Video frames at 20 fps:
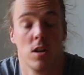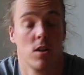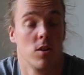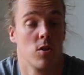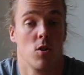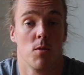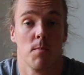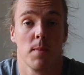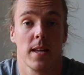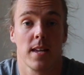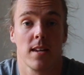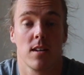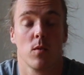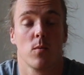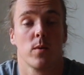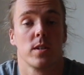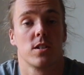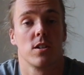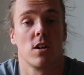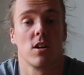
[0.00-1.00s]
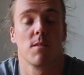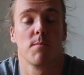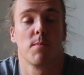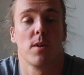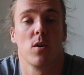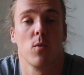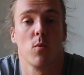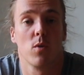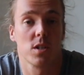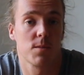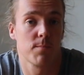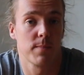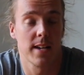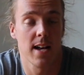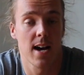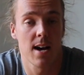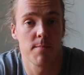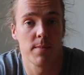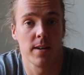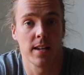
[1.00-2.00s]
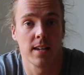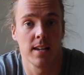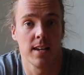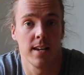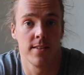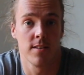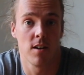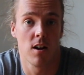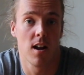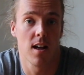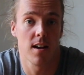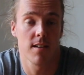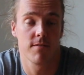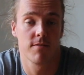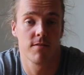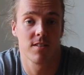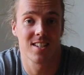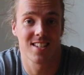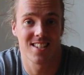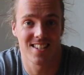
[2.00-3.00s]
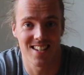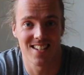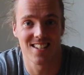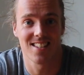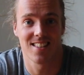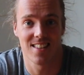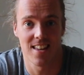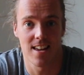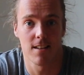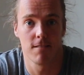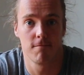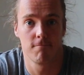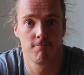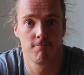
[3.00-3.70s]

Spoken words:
Normally, we'd talk about what's been happening in their life since then.